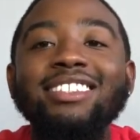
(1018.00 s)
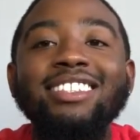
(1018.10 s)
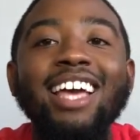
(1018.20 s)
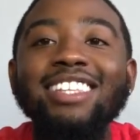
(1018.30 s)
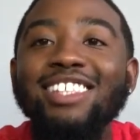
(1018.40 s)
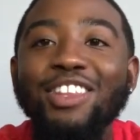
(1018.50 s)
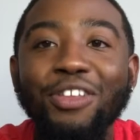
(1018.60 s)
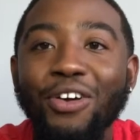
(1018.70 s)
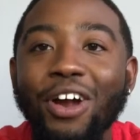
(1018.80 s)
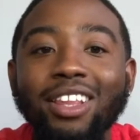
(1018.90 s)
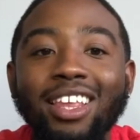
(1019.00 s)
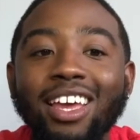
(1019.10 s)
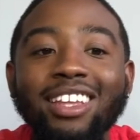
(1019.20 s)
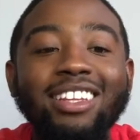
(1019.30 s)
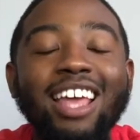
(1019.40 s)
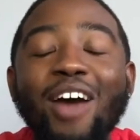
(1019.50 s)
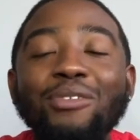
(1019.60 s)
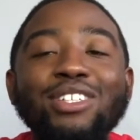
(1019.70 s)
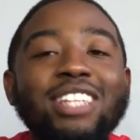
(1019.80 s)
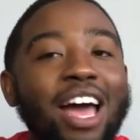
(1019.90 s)
that's doing the correct thing. That
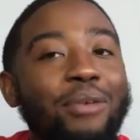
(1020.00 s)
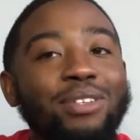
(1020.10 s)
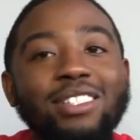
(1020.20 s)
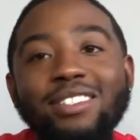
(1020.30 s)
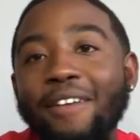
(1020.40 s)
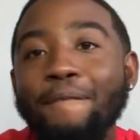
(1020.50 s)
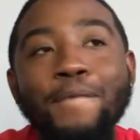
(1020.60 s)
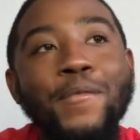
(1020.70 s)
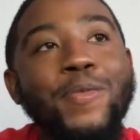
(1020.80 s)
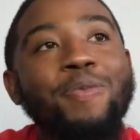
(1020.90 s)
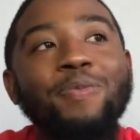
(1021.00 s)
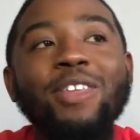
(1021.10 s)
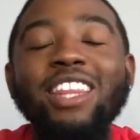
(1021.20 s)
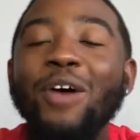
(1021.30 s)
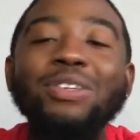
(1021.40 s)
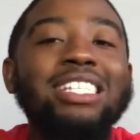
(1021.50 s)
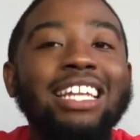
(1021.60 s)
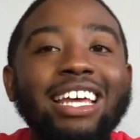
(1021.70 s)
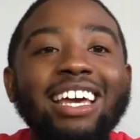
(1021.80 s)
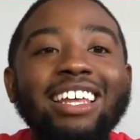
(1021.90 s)
was that was that was
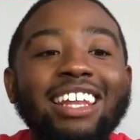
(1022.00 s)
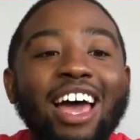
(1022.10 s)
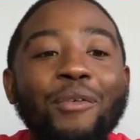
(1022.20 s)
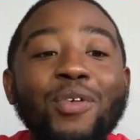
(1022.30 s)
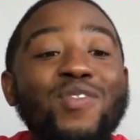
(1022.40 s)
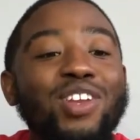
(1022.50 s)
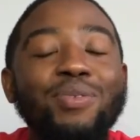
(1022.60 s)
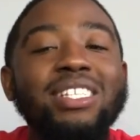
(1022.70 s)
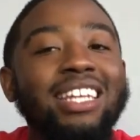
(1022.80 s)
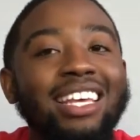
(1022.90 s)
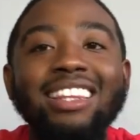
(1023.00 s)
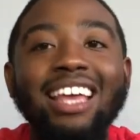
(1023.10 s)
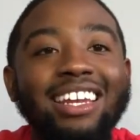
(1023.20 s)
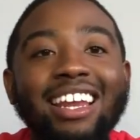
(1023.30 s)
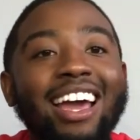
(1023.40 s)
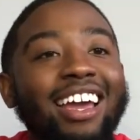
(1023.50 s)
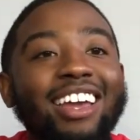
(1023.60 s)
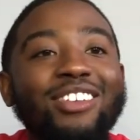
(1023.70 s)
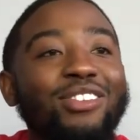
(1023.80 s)
lit. Like we really was lit that night. And, you